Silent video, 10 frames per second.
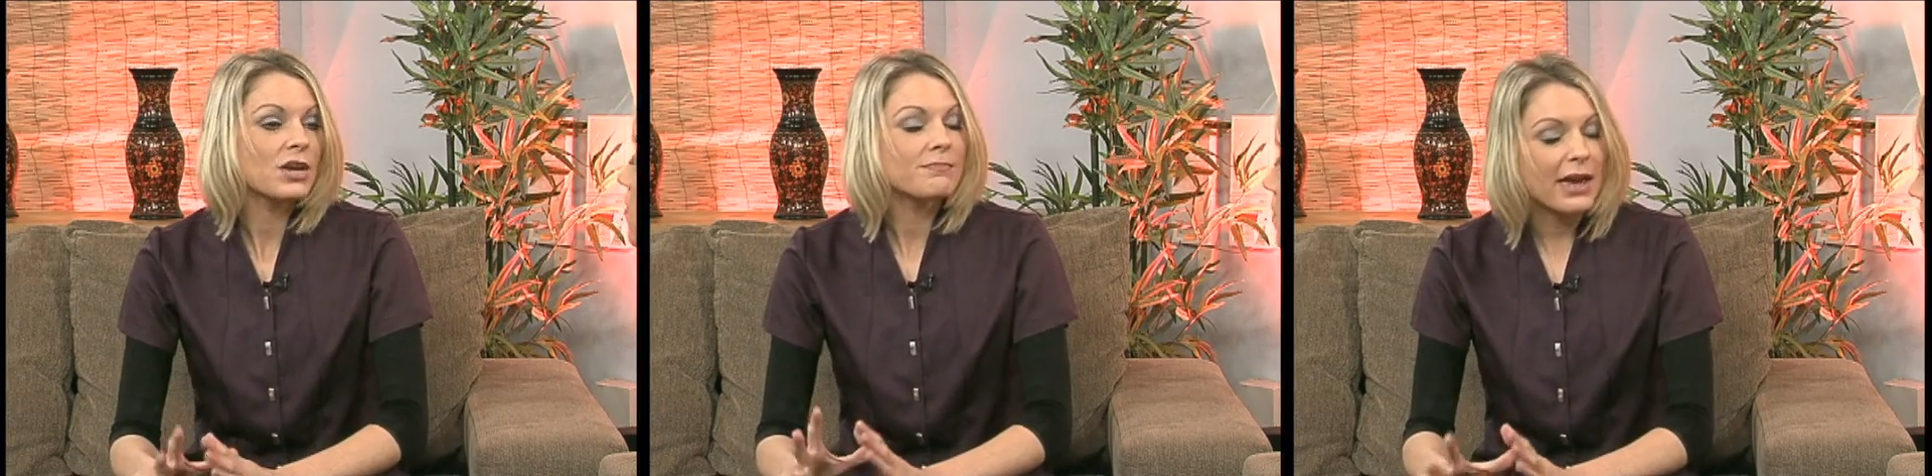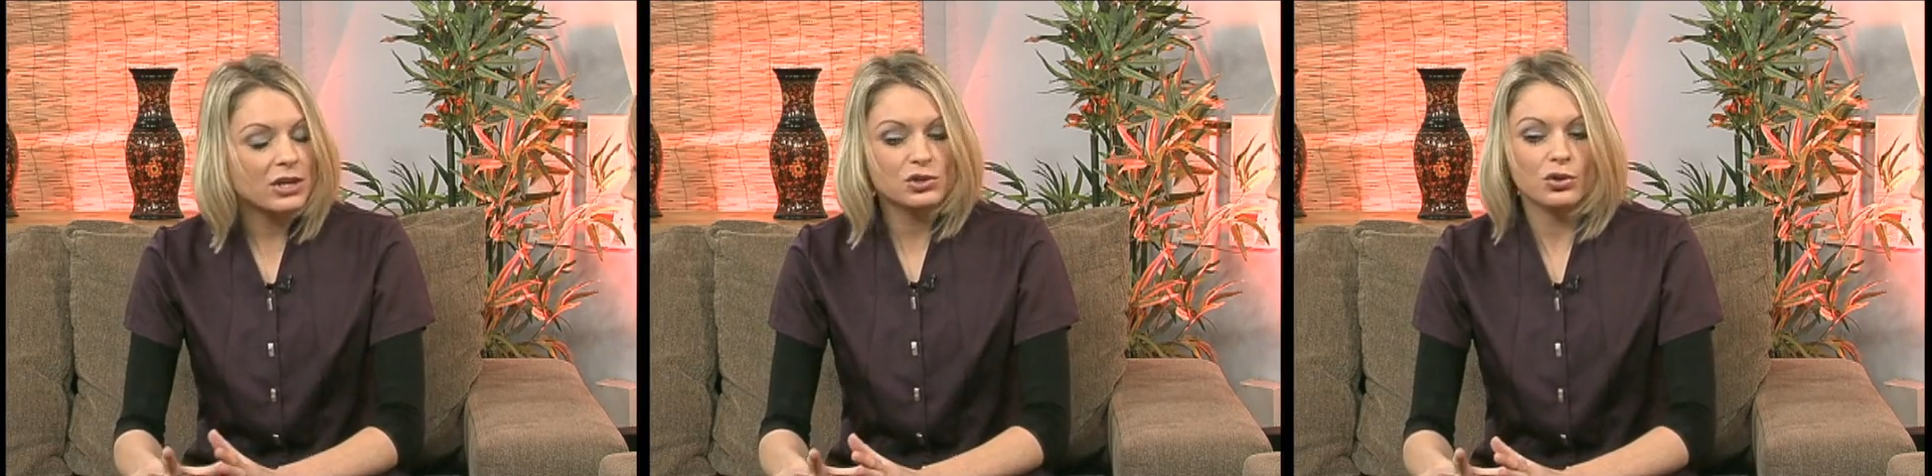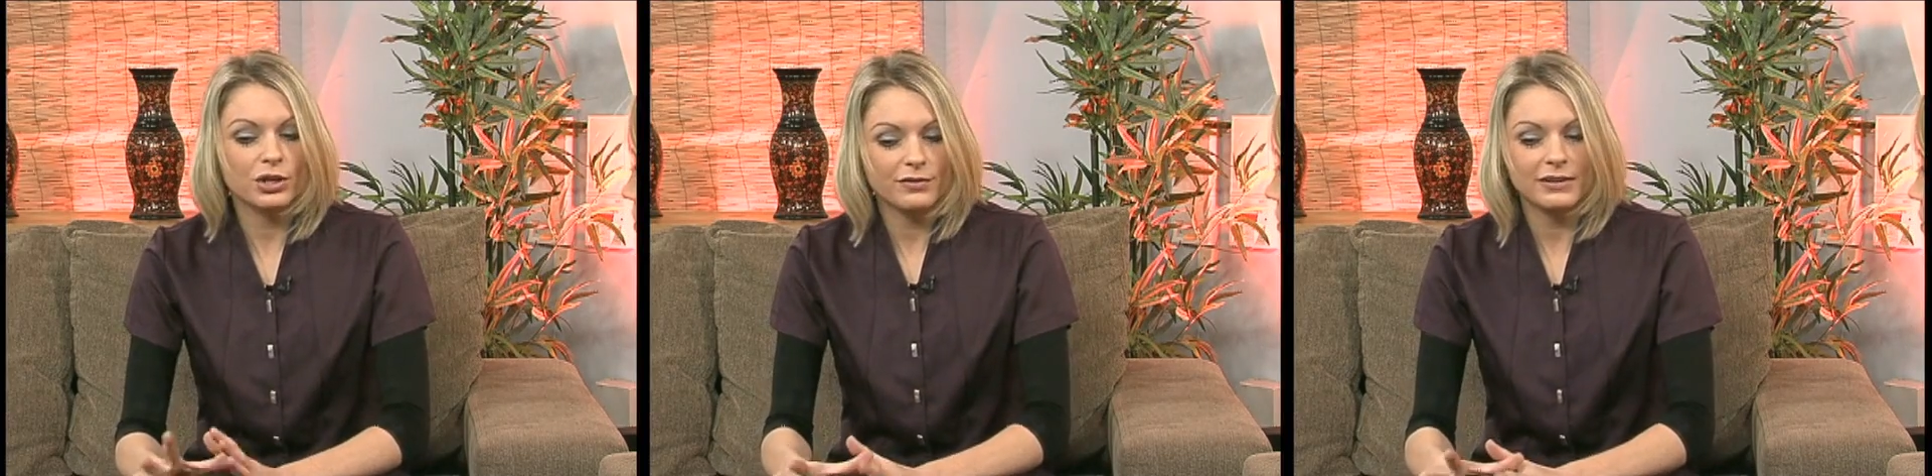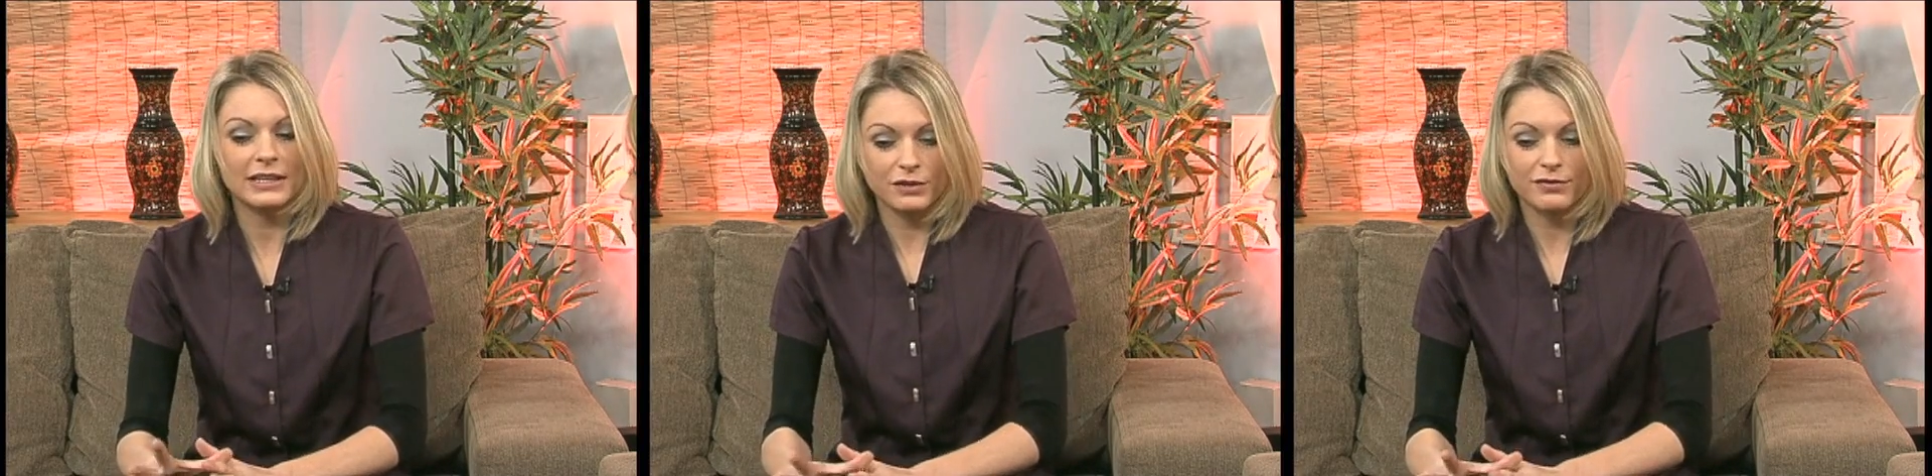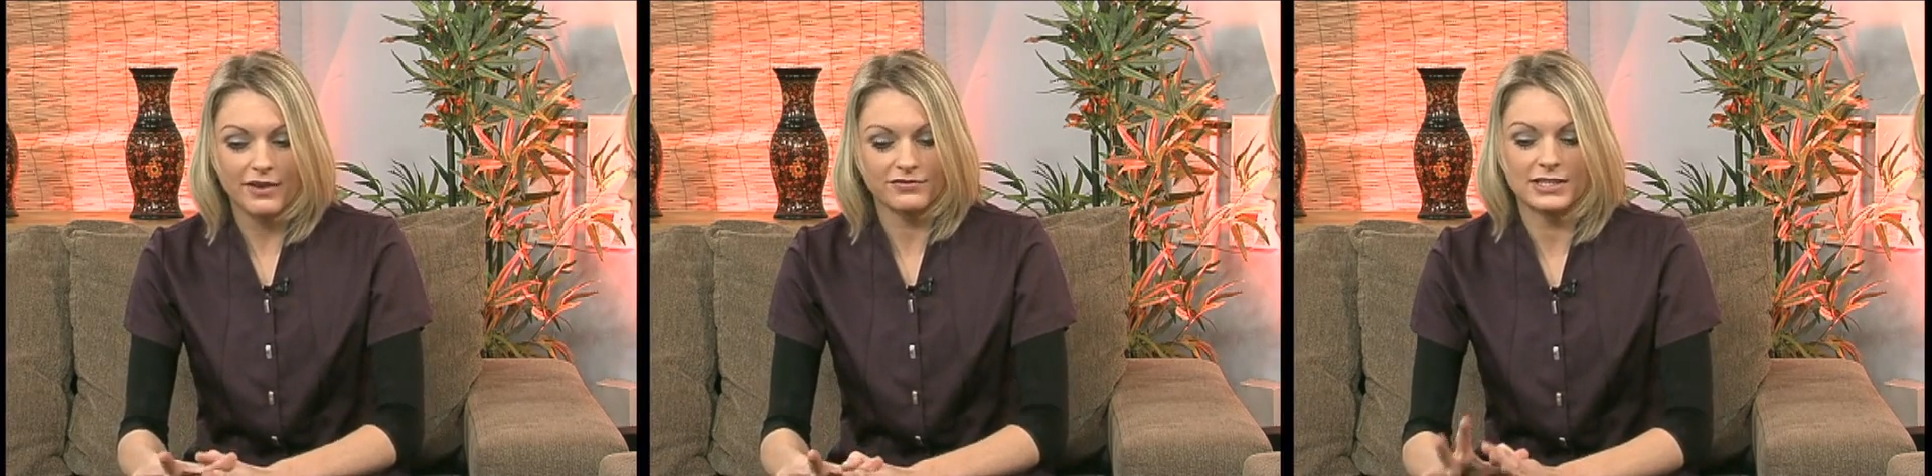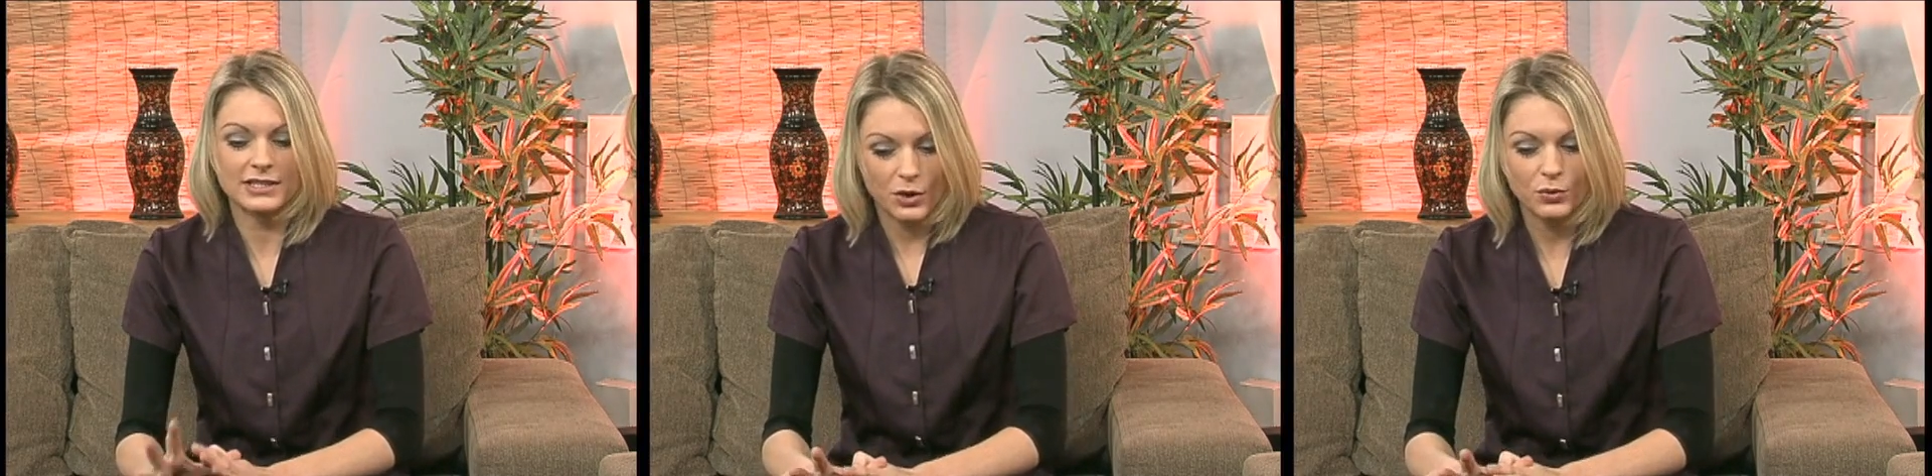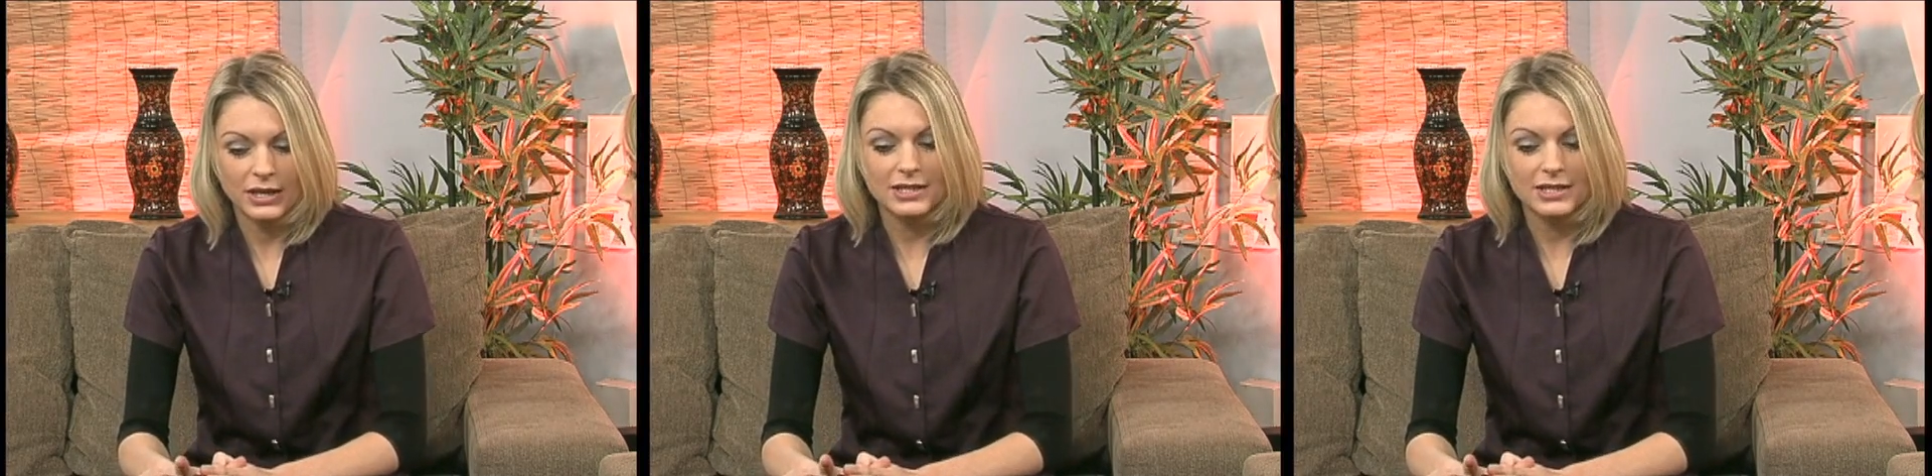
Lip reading: Make sure you've left it soak